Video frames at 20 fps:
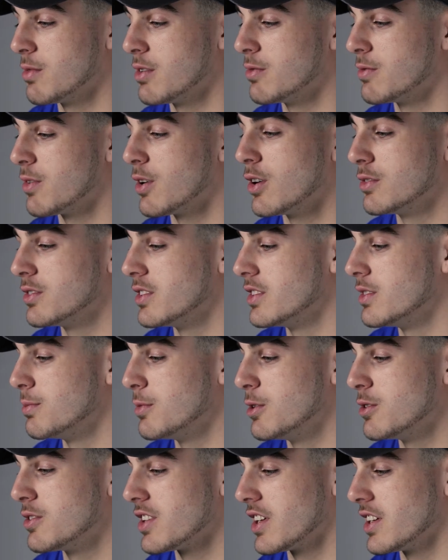been involved in the
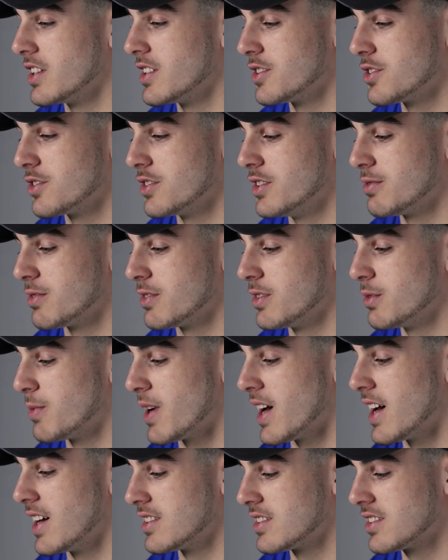music industry for the
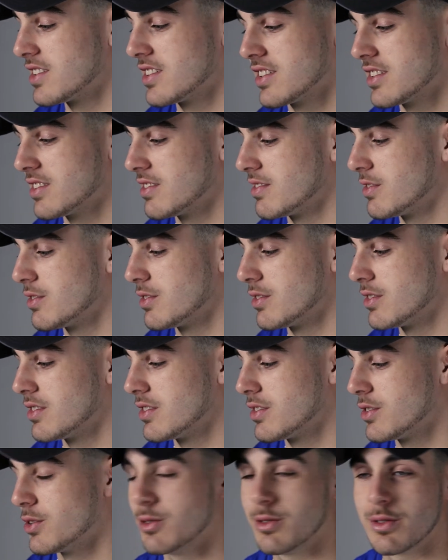past
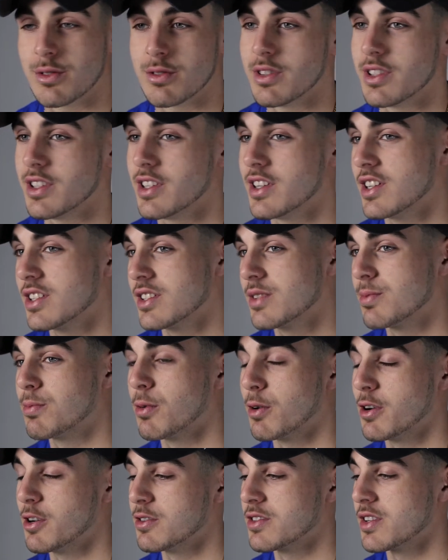two, three years,
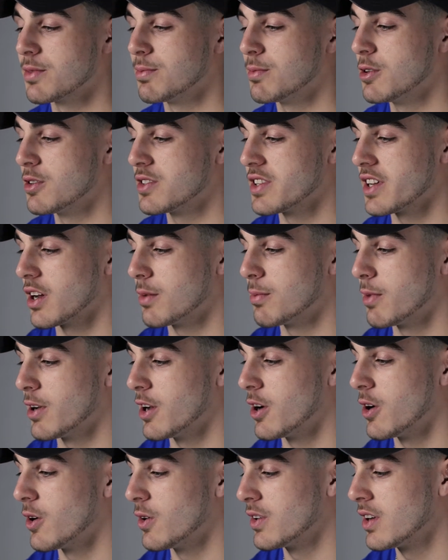producing music on my
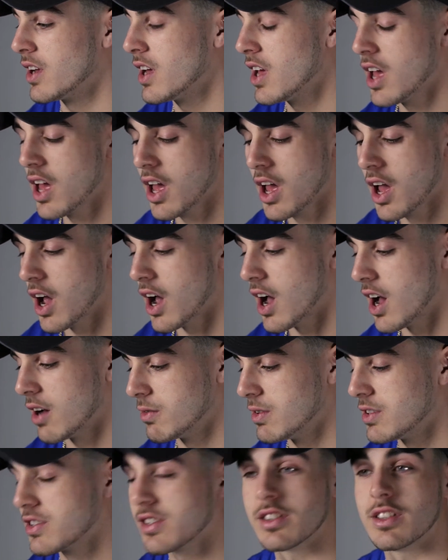own. Uh,
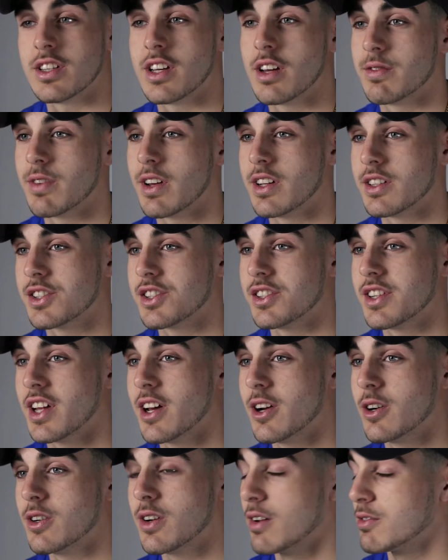recently, I ventured
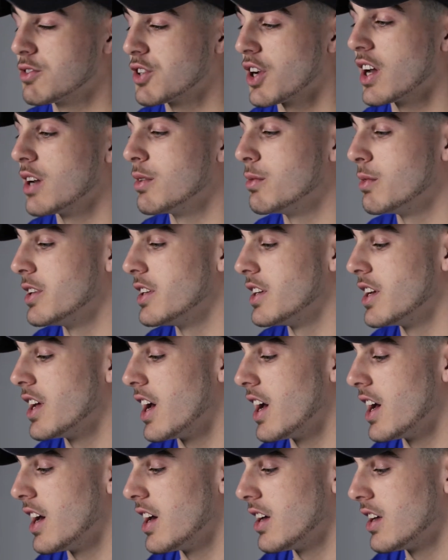out. I've tried to been
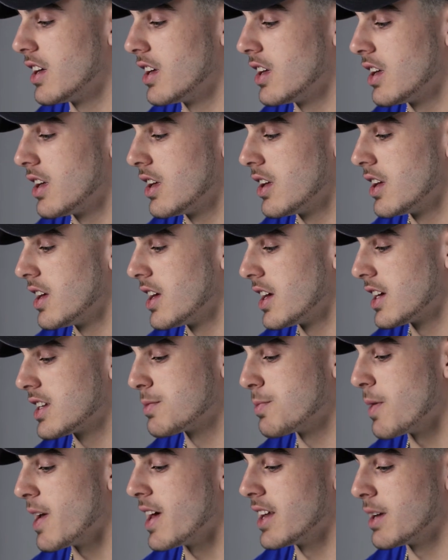uh,
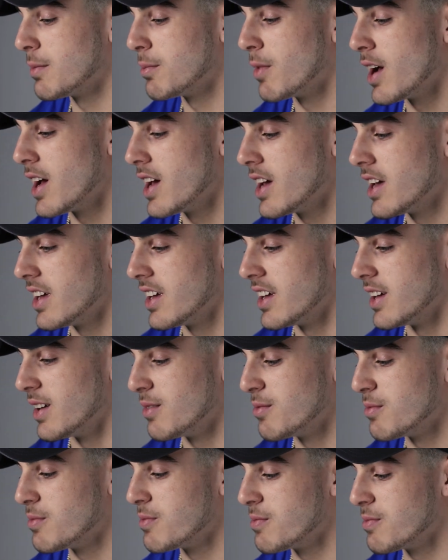expanding my
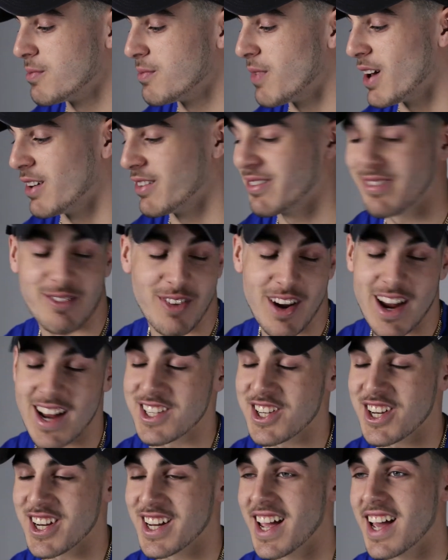my
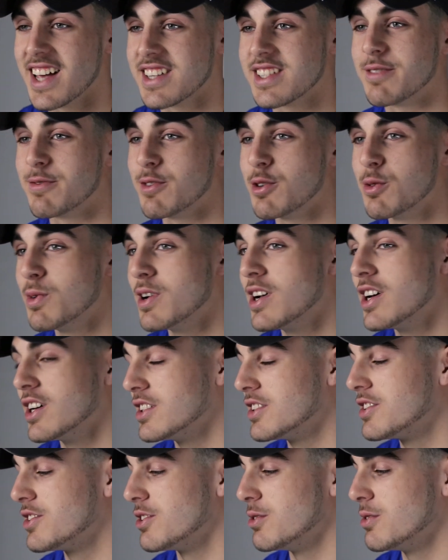range, I guess, if you
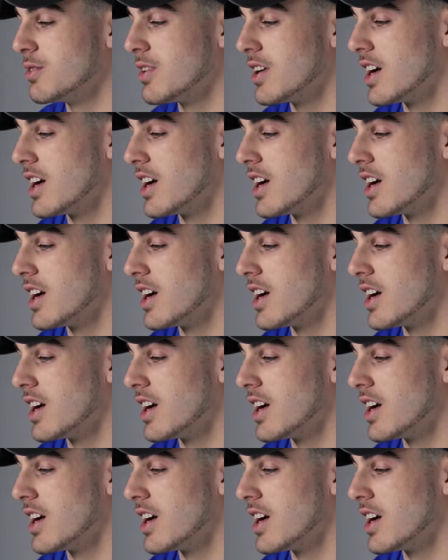will. To